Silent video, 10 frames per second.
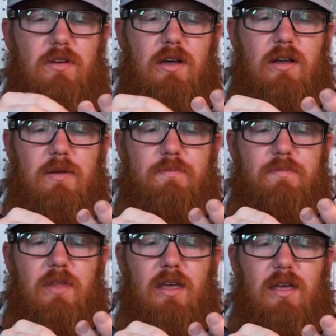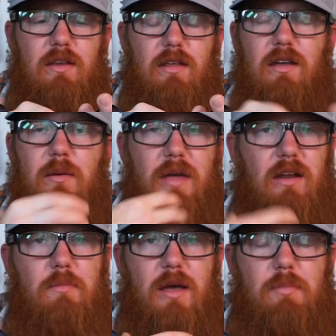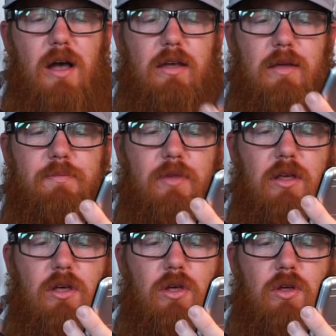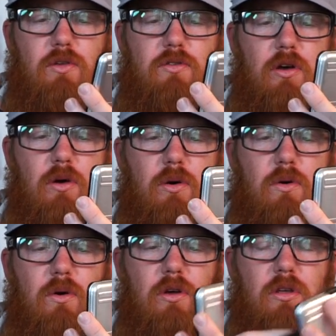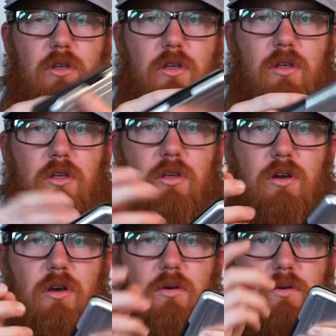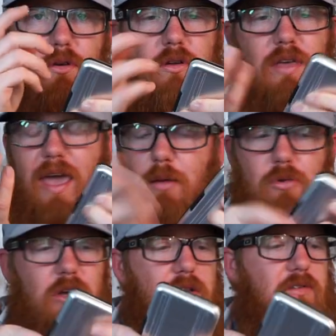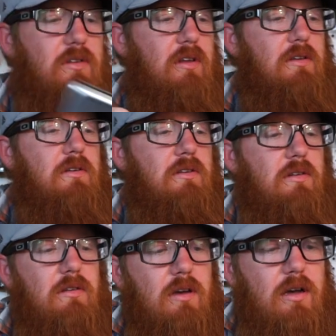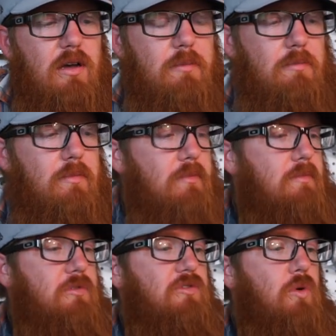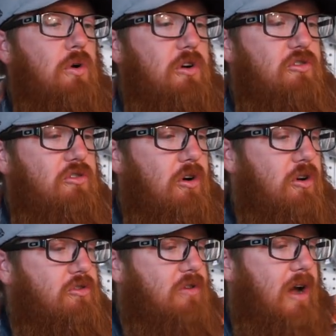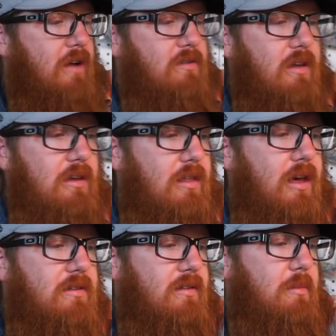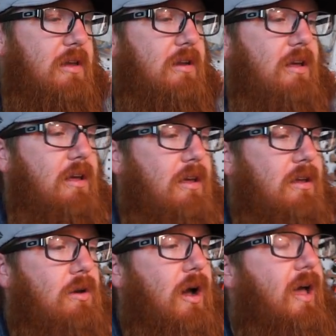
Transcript: um, and they come out of my pocket. So, you know, cameras and um, storage hard drives like this. I mean, you know, I